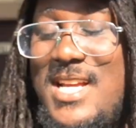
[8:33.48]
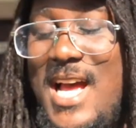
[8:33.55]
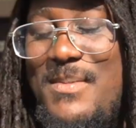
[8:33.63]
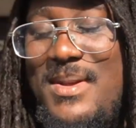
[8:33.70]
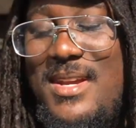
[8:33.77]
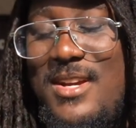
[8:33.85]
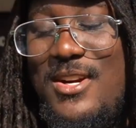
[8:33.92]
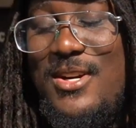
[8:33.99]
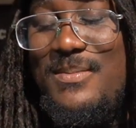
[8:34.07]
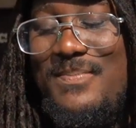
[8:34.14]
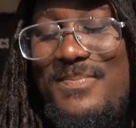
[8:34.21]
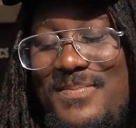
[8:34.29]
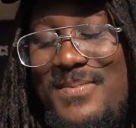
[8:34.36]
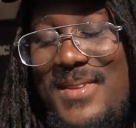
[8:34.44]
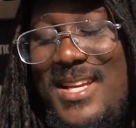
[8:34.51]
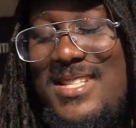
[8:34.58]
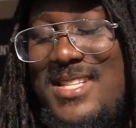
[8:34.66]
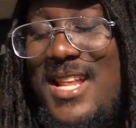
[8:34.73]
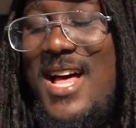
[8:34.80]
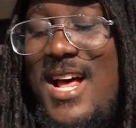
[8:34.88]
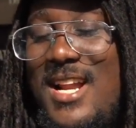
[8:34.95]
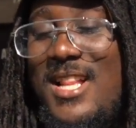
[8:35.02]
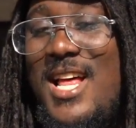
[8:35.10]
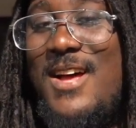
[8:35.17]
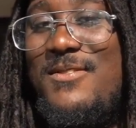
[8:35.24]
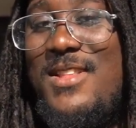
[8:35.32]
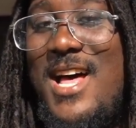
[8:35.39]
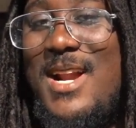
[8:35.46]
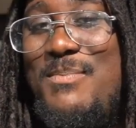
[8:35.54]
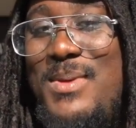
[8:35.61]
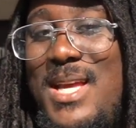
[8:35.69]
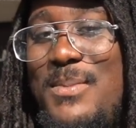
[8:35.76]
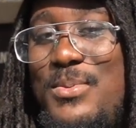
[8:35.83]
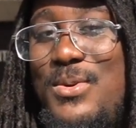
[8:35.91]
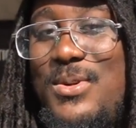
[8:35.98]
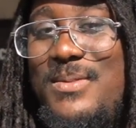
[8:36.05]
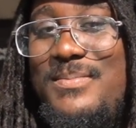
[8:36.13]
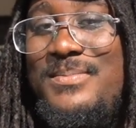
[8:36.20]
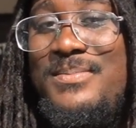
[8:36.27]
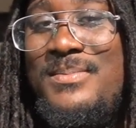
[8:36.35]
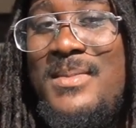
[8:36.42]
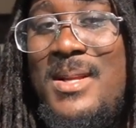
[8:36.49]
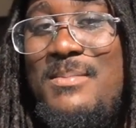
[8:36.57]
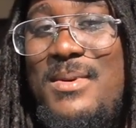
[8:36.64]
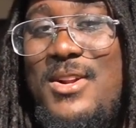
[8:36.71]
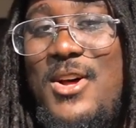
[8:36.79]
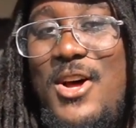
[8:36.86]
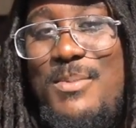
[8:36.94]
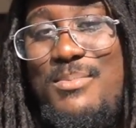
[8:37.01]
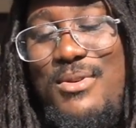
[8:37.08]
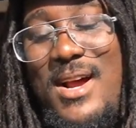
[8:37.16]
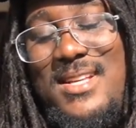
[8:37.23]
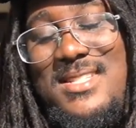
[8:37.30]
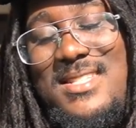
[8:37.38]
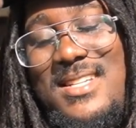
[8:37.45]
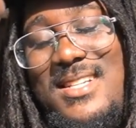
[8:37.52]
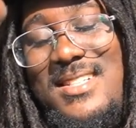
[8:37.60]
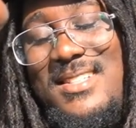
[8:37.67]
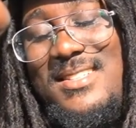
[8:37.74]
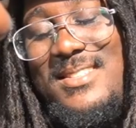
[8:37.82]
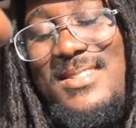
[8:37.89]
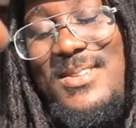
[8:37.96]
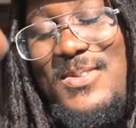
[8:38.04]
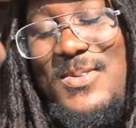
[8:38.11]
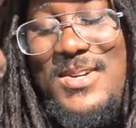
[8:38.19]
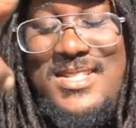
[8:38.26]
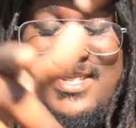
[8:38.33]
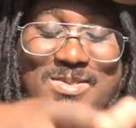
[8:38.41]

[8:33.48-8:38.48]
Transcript: time here. There's a lot of love, a lot of people. But all Bryson. What's